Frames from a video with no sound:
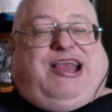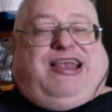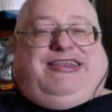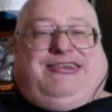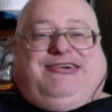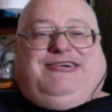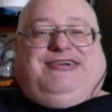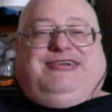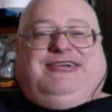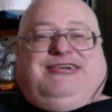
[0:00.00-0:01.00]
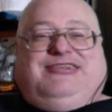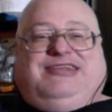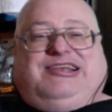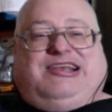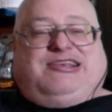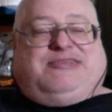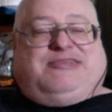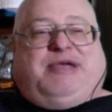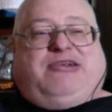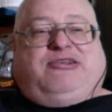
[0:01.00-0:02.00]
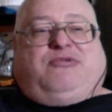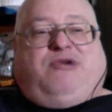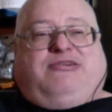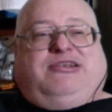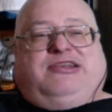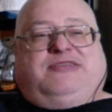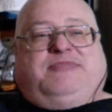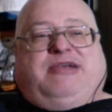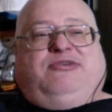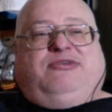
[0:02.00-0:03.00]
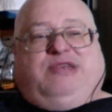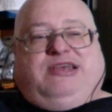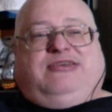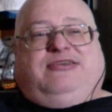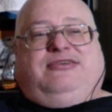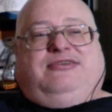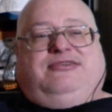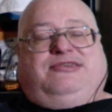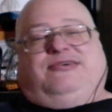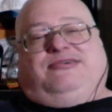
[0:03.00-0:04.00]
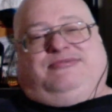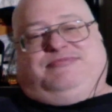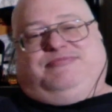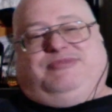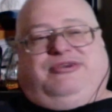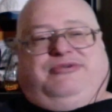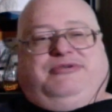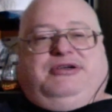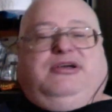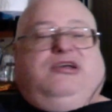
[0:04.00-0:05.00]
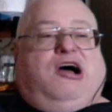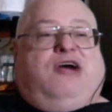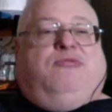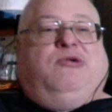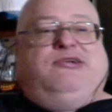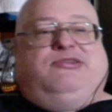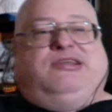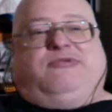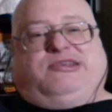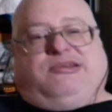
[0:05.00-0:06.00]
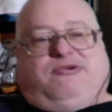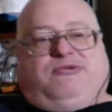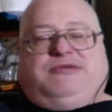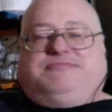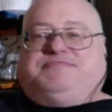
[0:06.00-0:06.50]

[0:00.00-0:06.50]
saying, you know, like, it doesn't matter. The quality doesn't matter. You did it. So, you know. Oh, one other thing I want to say real quick.